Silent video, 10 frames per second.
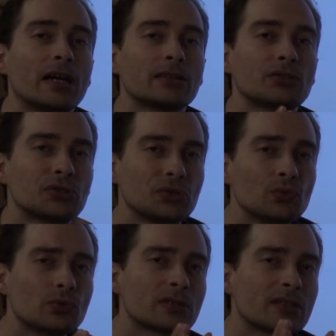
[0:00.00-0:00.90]
are
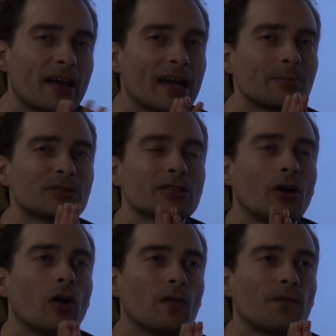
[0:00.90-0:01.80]
two types
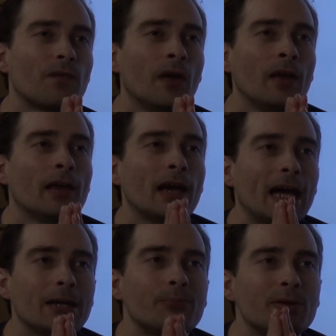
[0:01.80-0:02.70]
of
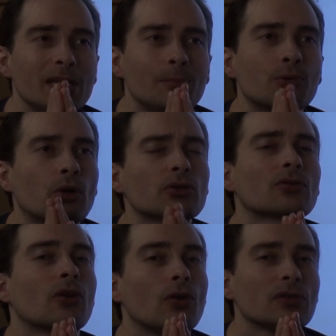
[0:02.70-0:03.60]
IP
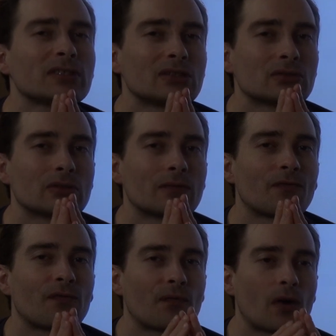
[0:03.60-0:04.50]
protocols. So
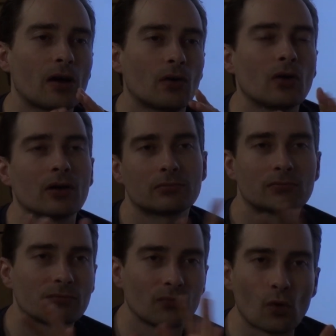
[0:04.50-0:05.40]

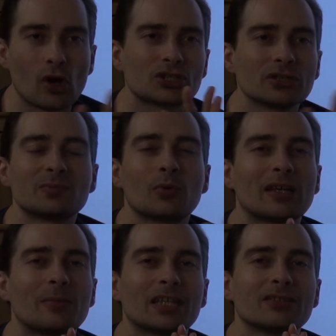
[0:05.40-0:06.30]
or versions,
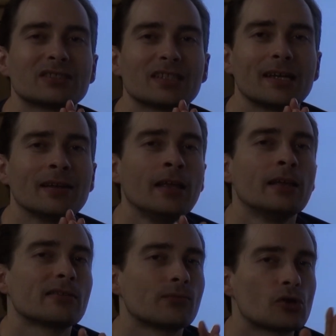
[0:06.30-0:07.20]
better to say,
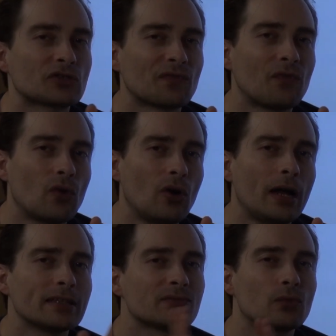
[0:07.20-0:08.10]
the version
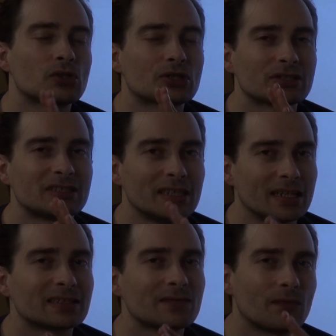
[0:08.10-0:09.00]
4 and the version
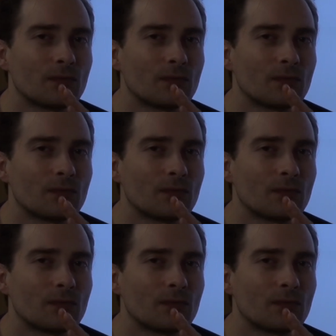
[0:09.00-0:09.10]
6.